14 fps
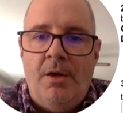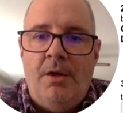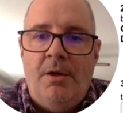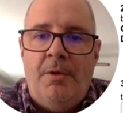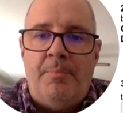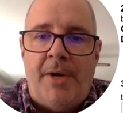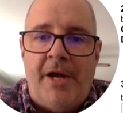
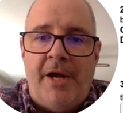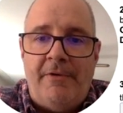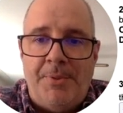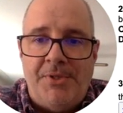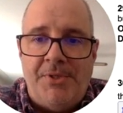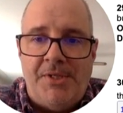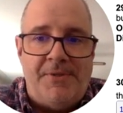Buyer
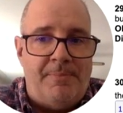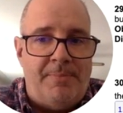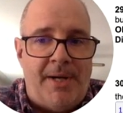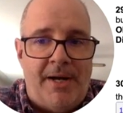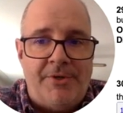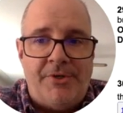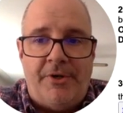represents that the
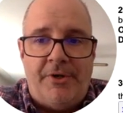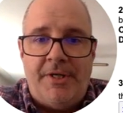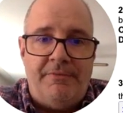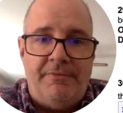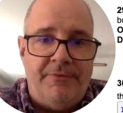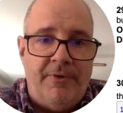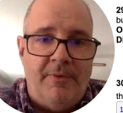buyer's already
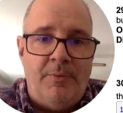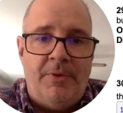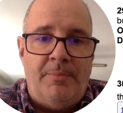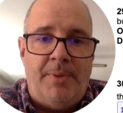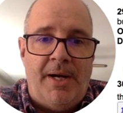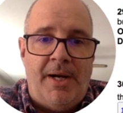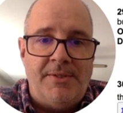confirmed with the
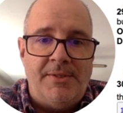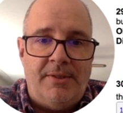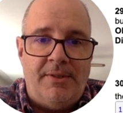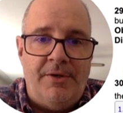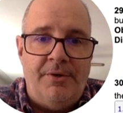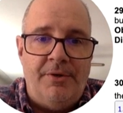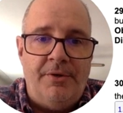buyer's
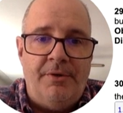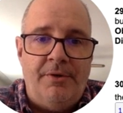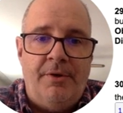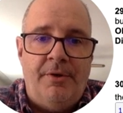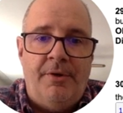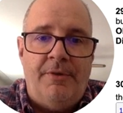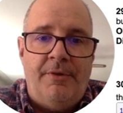lender
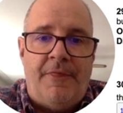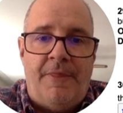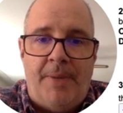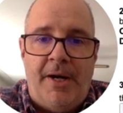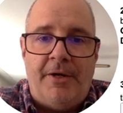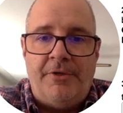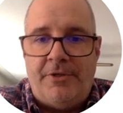that the
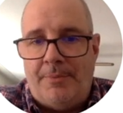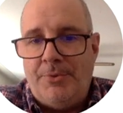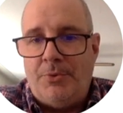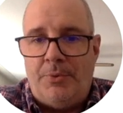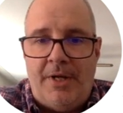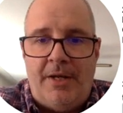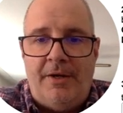buyer
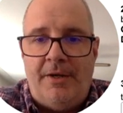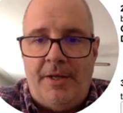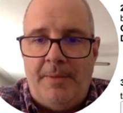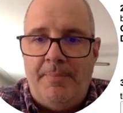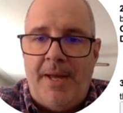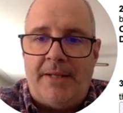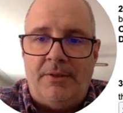contribution will not
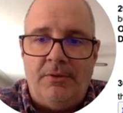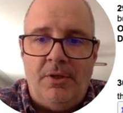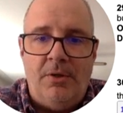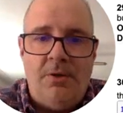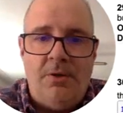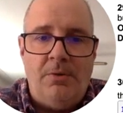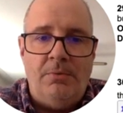impact the
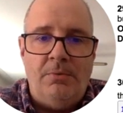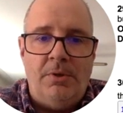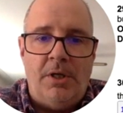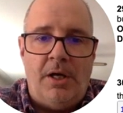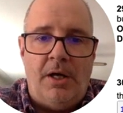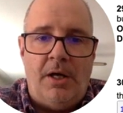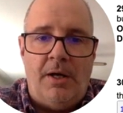loan.
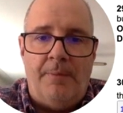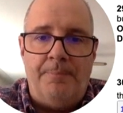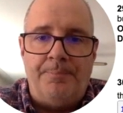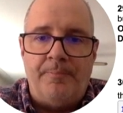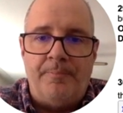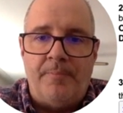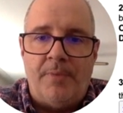
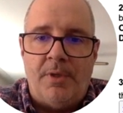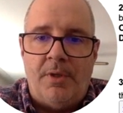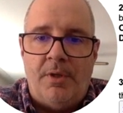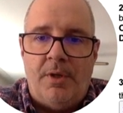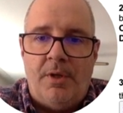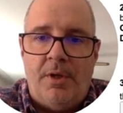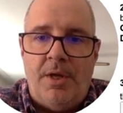
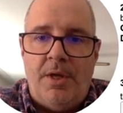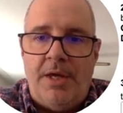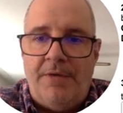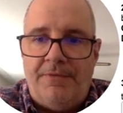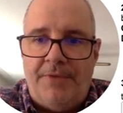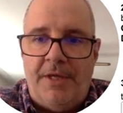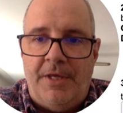
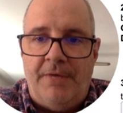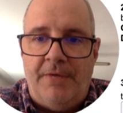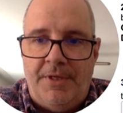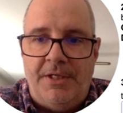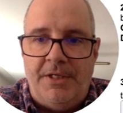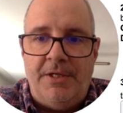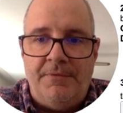If
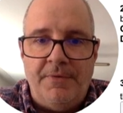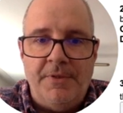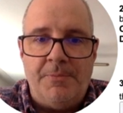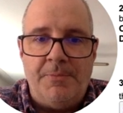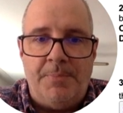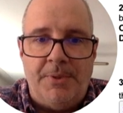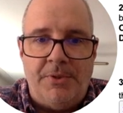the
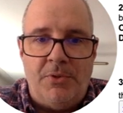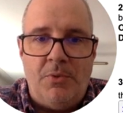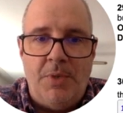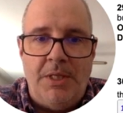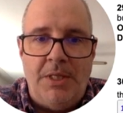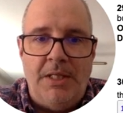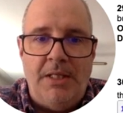difference
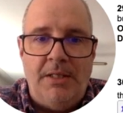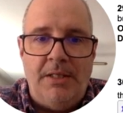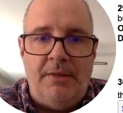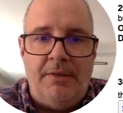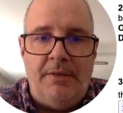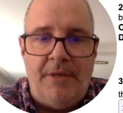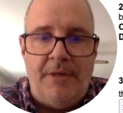between
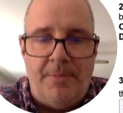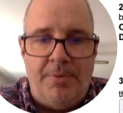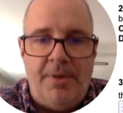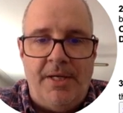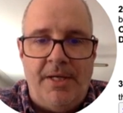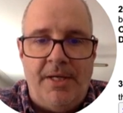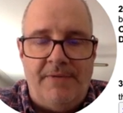the
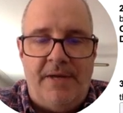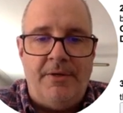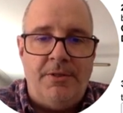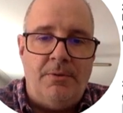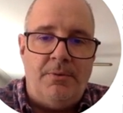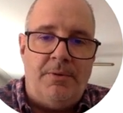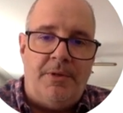appraised
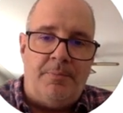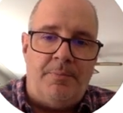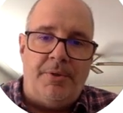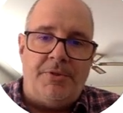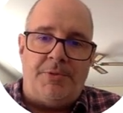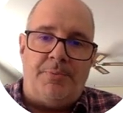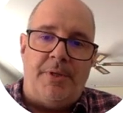value and the
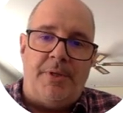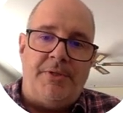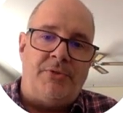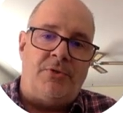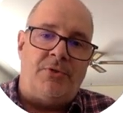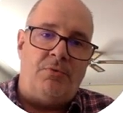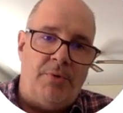purchase price is
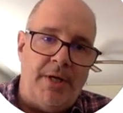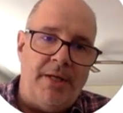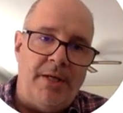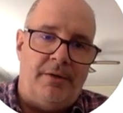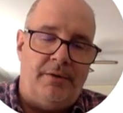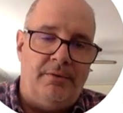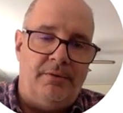
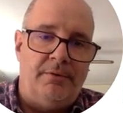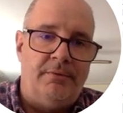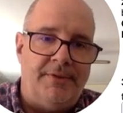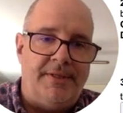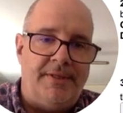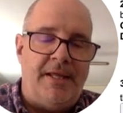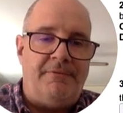greater
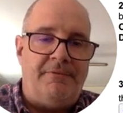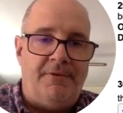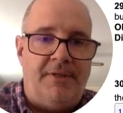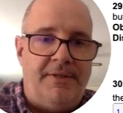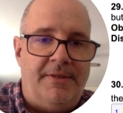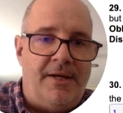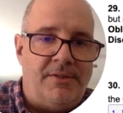than that
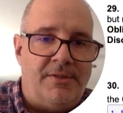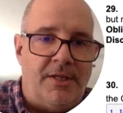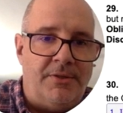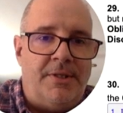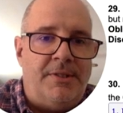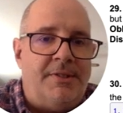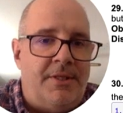$50,000,
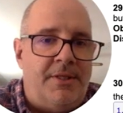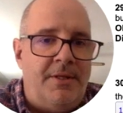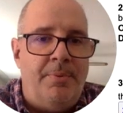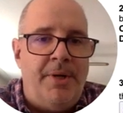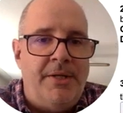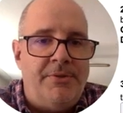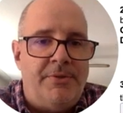so let's say the
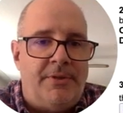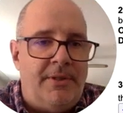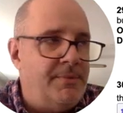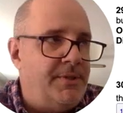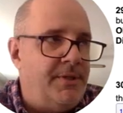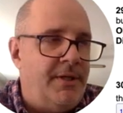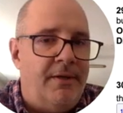appraisal
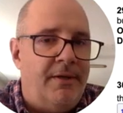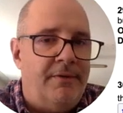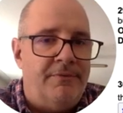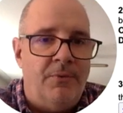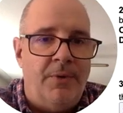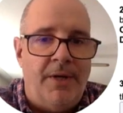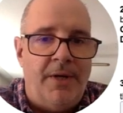comes in at
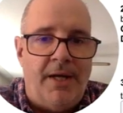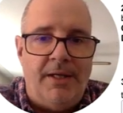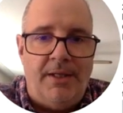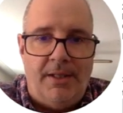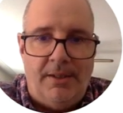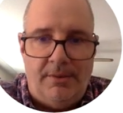$490,